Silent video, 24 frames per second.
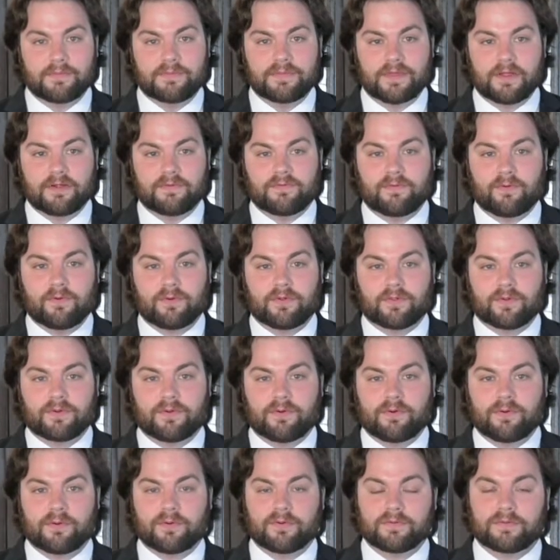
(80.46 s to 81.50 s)
Therefore, the
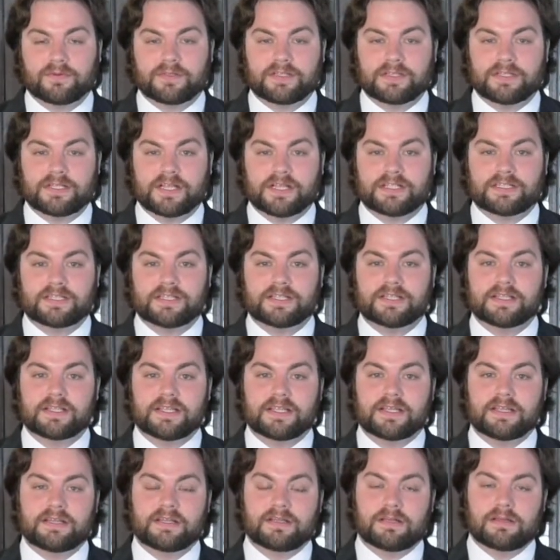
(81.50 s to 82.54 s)
court suggested
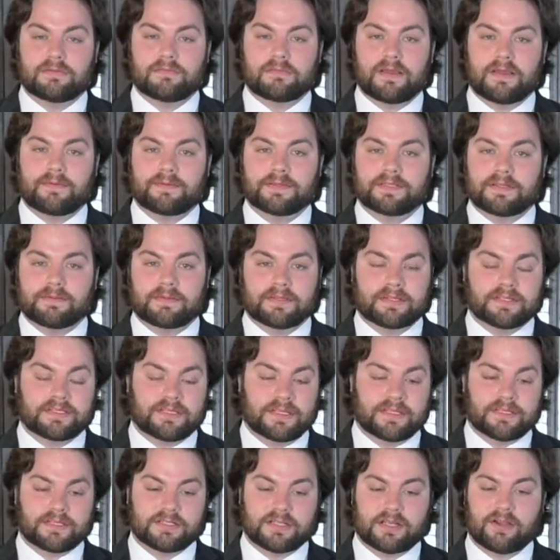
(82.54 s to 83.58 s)
that maybe something
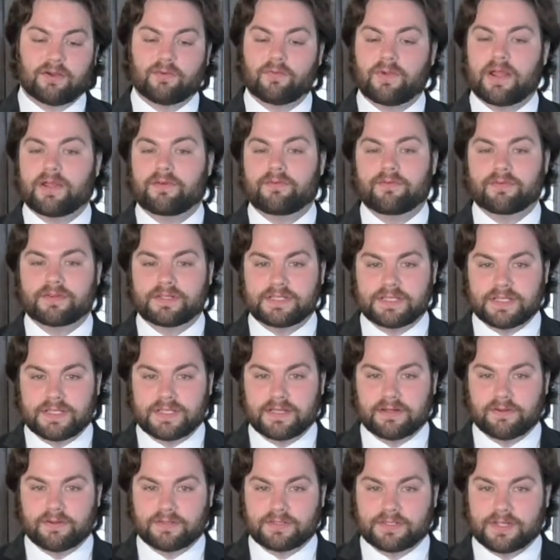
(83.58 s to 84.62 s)
such as like a red
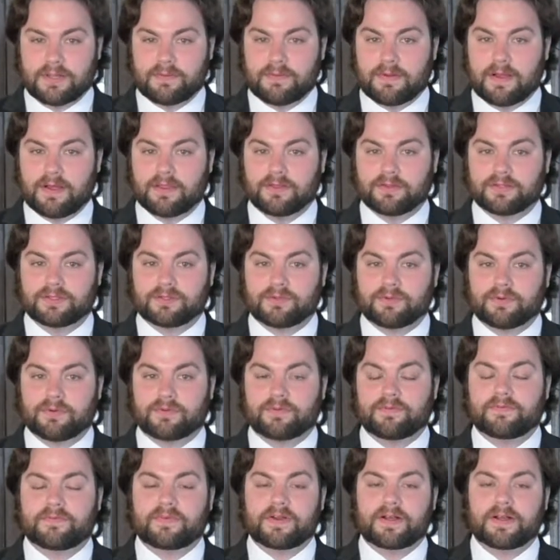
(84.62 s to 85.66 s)
receipt or some other sort
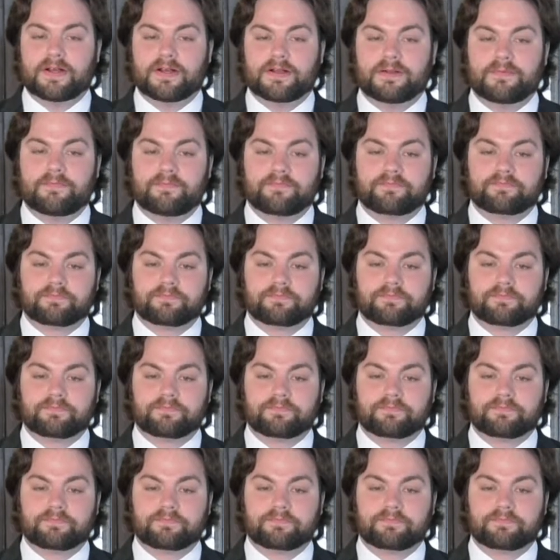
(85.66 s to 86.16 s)
of